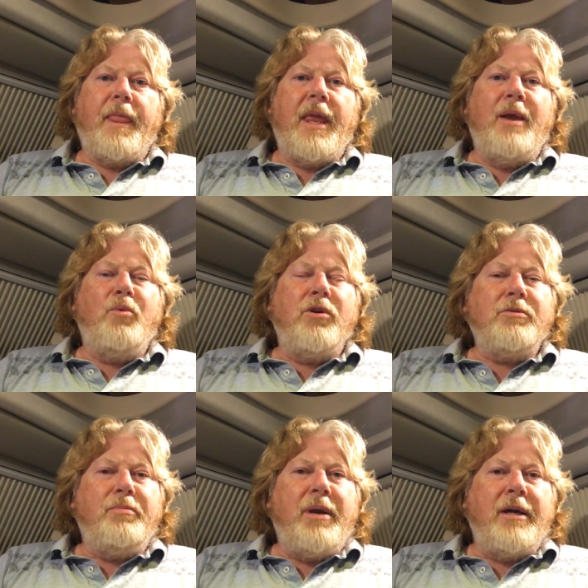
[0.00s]
It
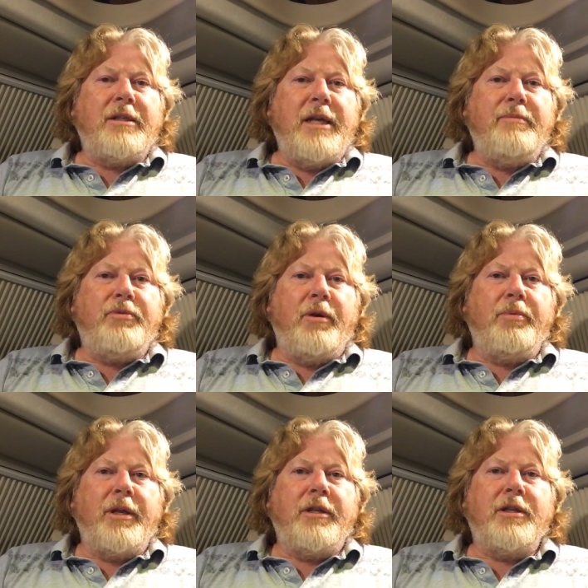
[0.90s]
wasn't plugged in
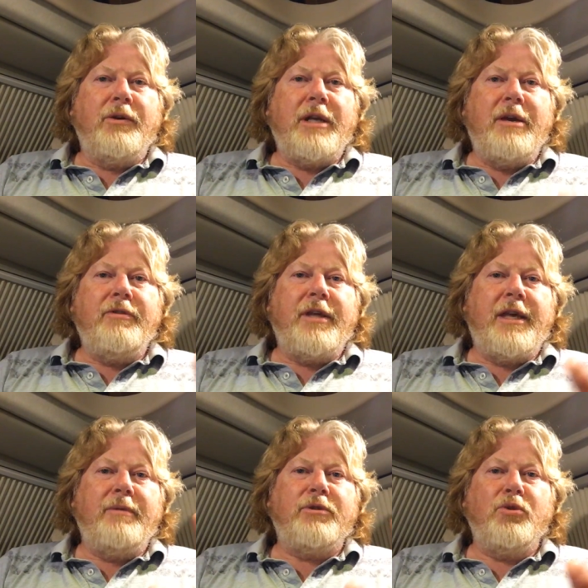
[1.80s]
properly, so I don't think
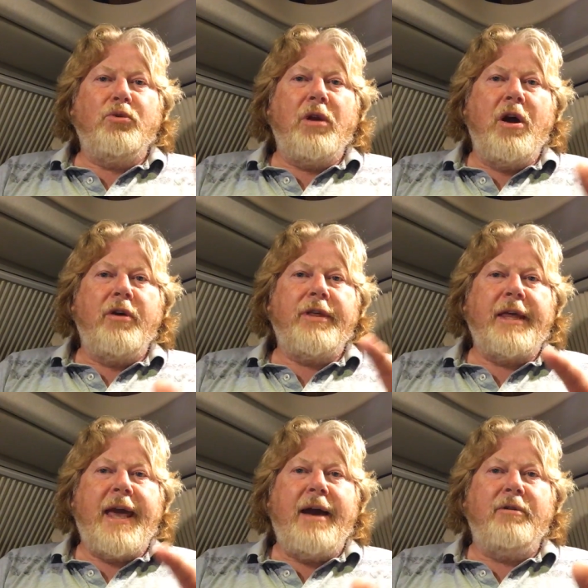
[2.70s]
it was all
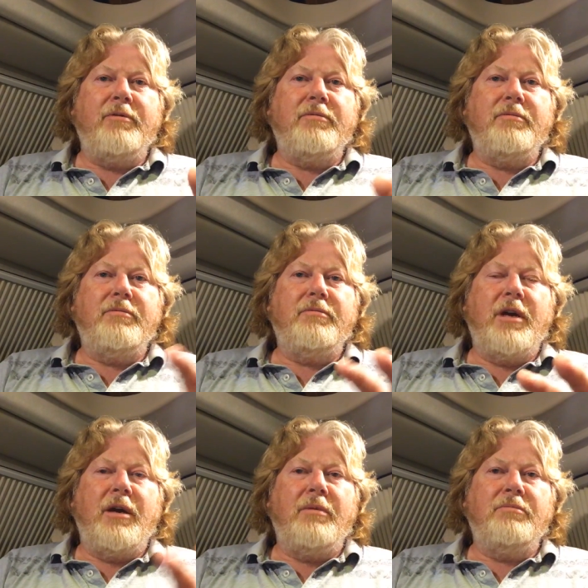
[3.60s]
earthing out
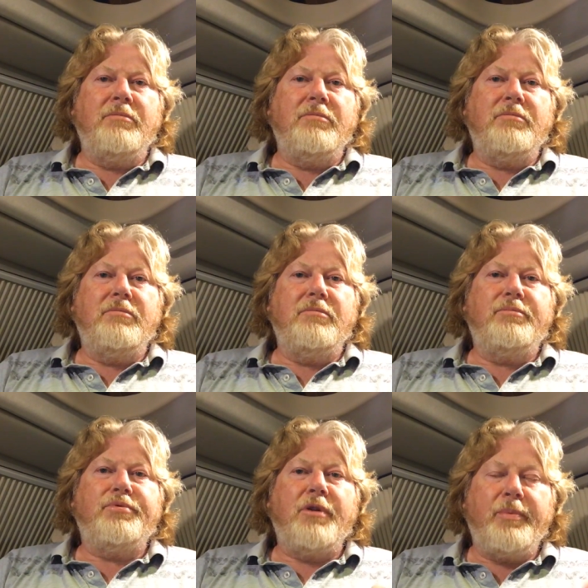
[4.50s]

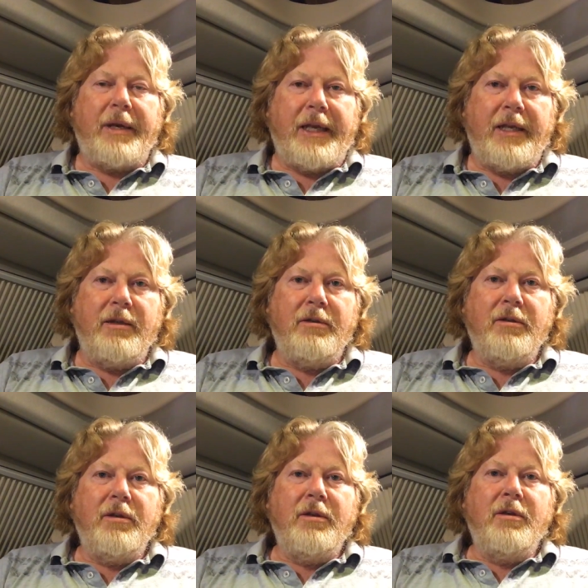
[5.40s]
properly.
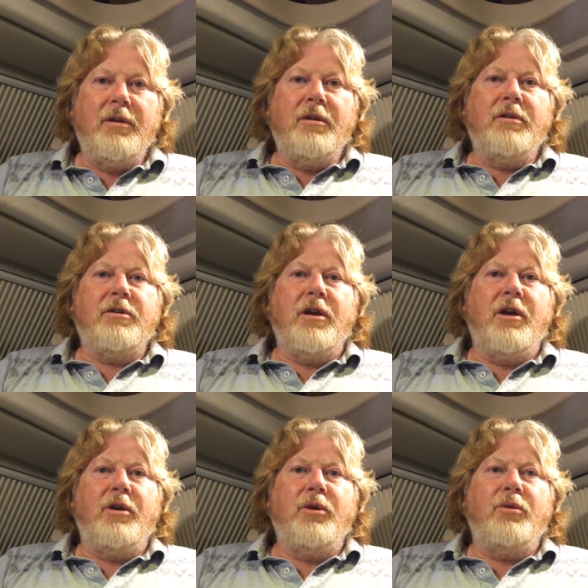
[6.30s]

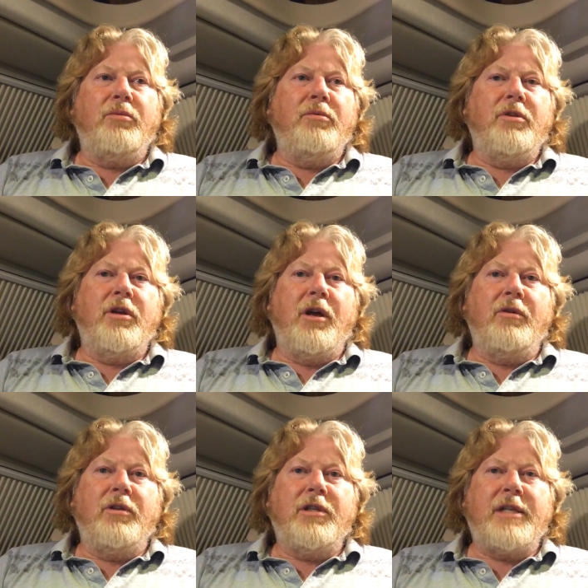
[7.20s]
So, you know,
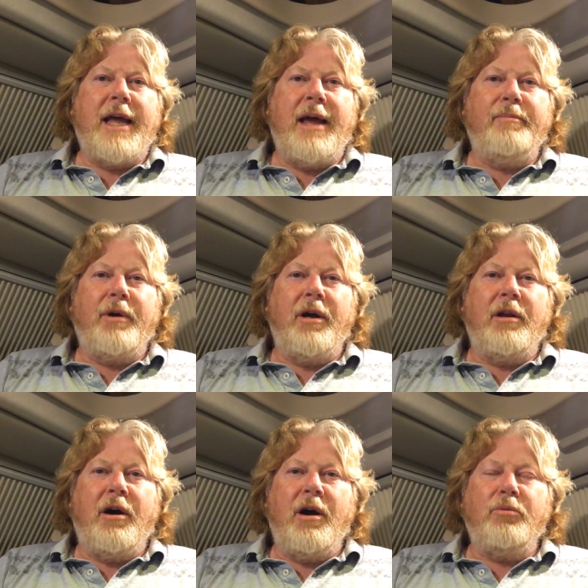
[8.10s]
the standby
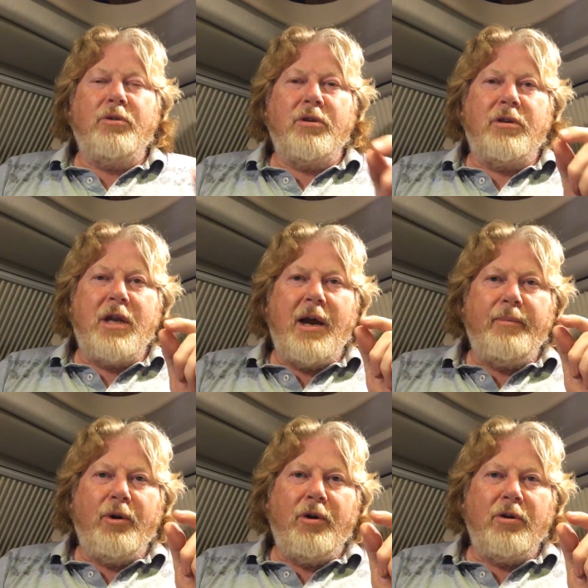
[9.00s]
light would
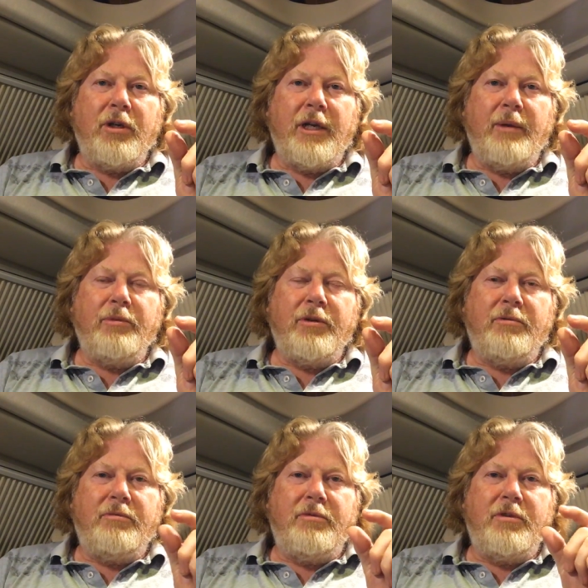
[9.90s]
come on and it would
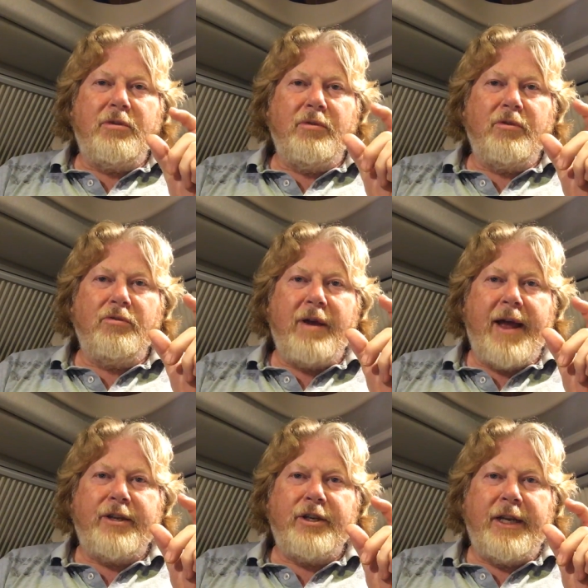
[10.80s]
sort of
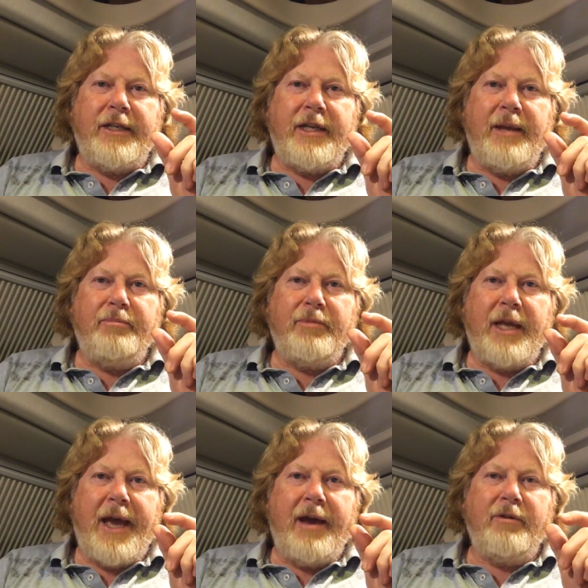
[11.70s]
gradually dim
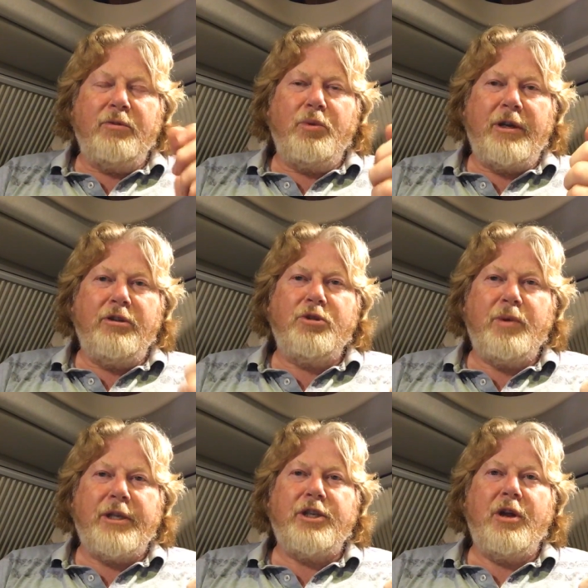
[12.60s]
down, and when you
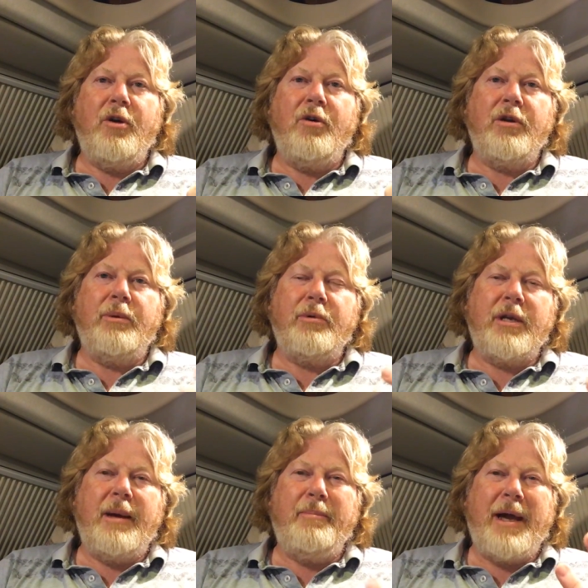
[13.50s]
switched it on, it would
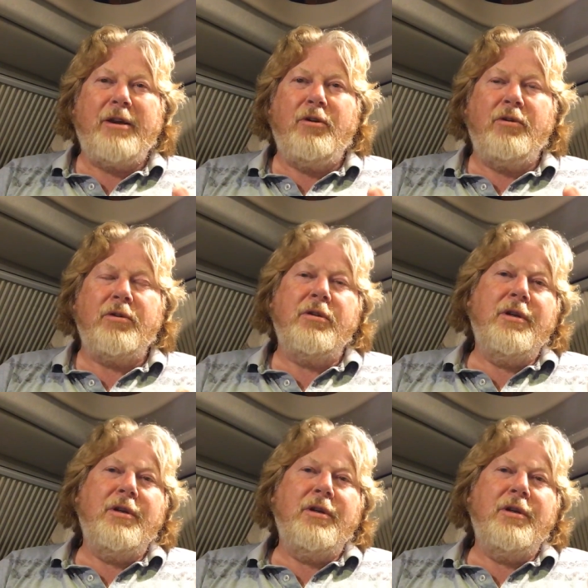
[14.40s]
come back on,